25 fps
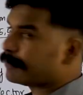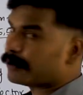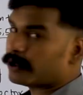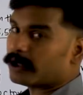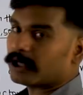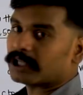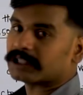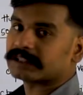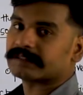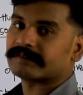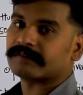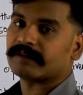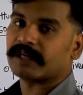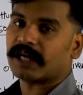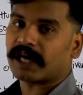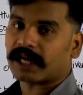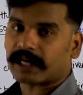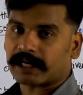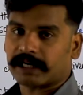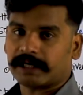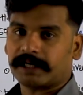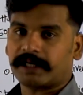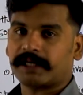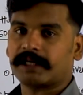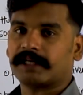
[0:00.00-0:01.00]
because we are
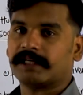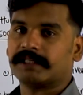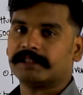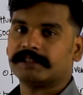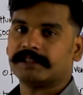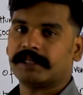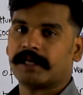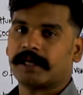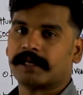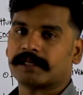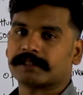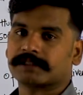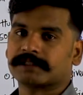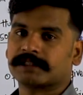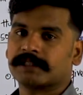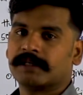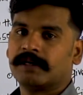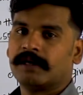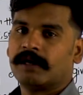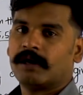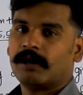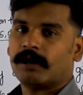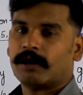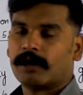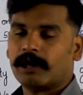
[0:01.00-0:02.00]
electrical engineers.
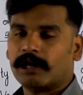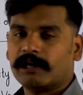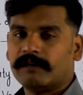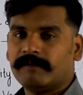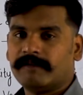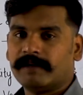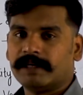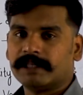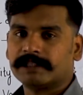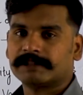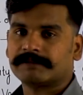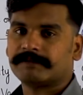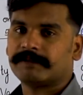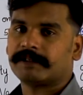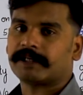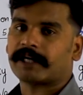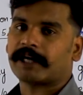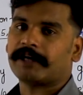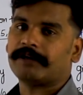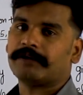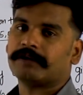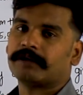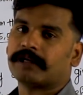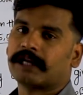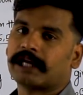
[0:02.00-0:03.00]
Always we
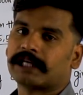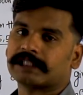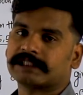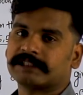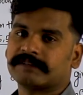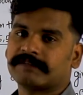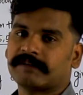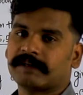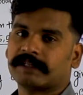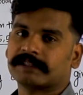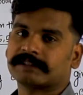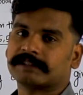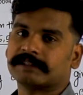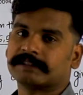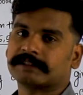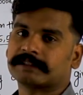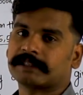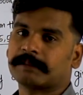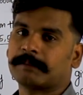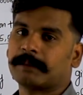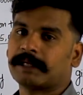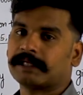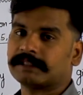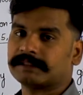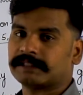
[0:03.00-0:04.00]
try to classify a
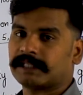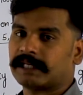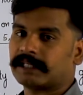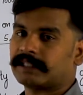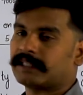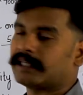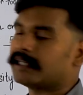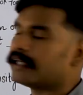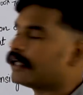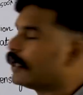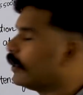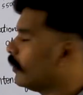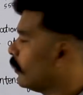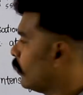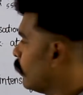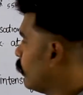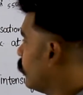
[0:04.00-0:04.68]
system as electric and